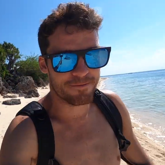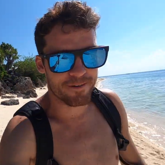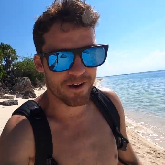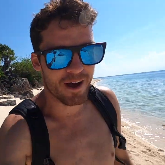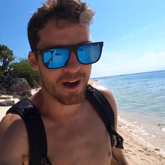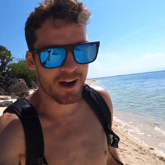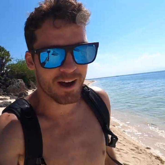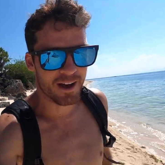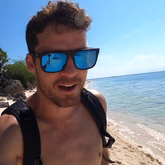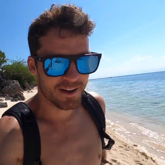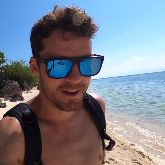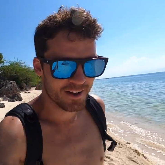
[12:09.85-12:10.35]

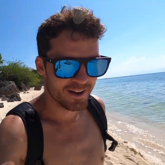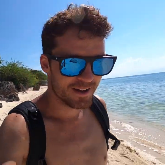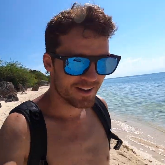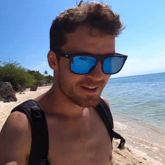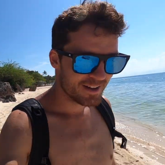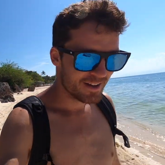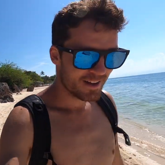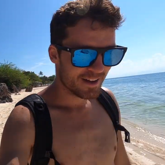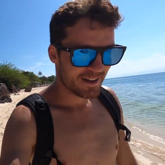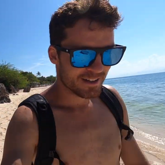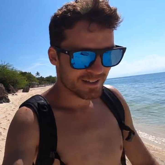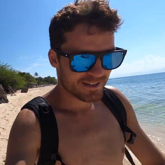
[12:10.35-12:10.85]
far.
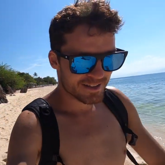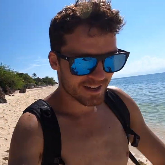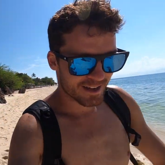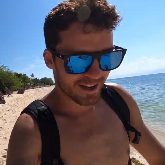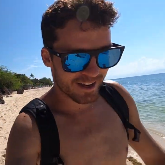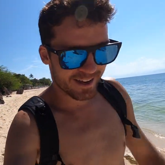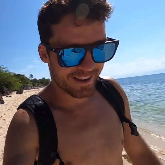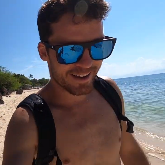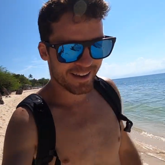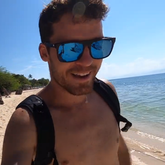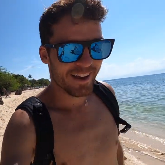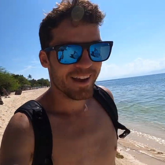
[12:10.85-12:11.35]
So
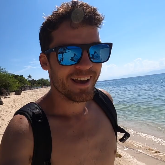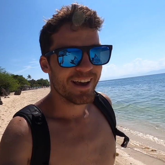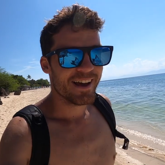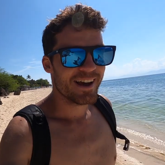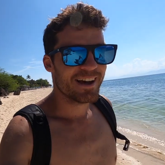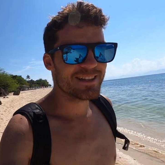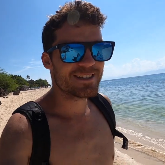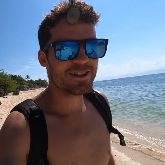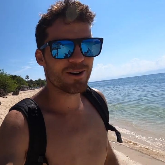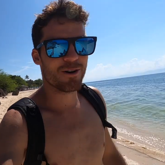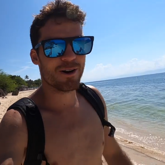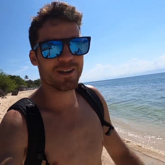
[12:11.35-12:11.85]

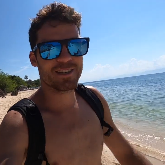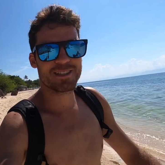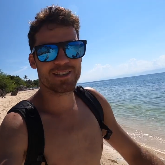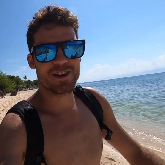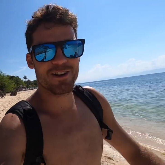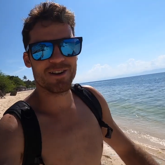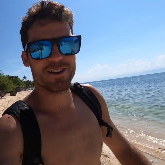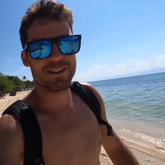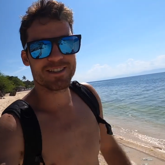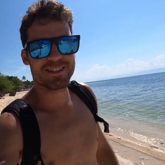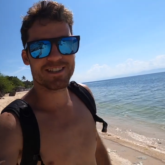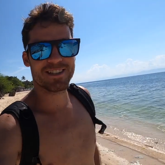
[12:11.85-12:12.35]
it's always
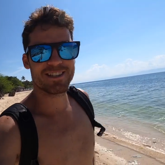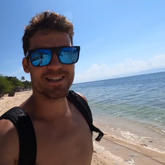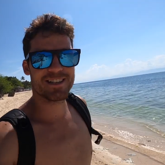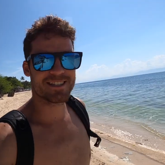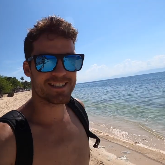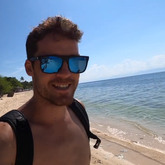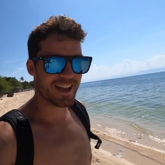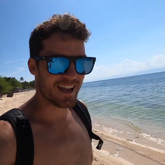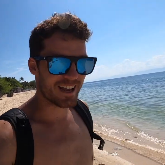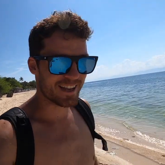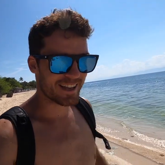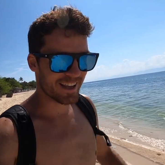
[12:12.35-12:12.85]
good to
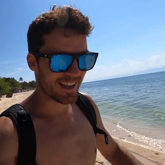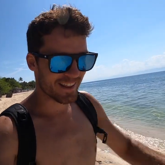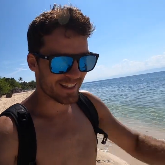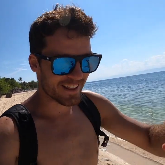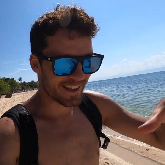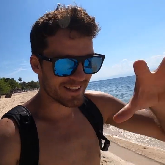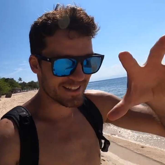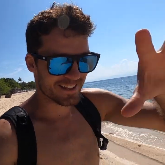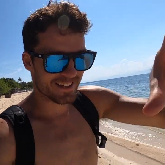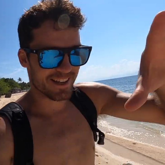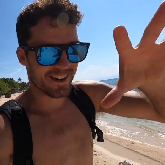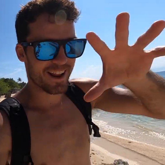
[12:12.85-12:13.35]
just like get
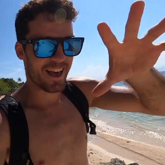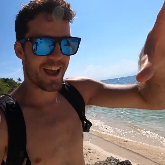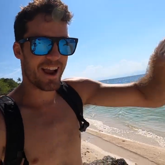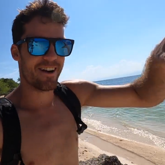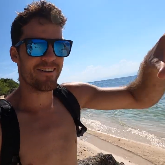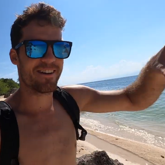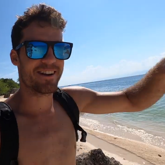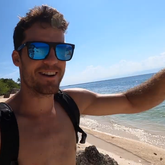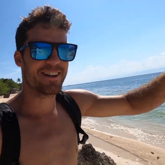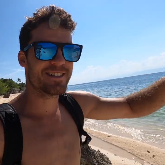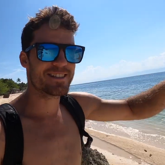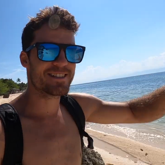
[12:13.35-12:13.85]
these little
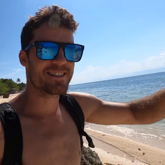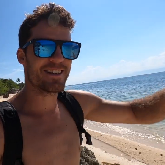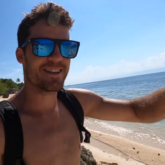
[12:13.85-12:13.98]
areas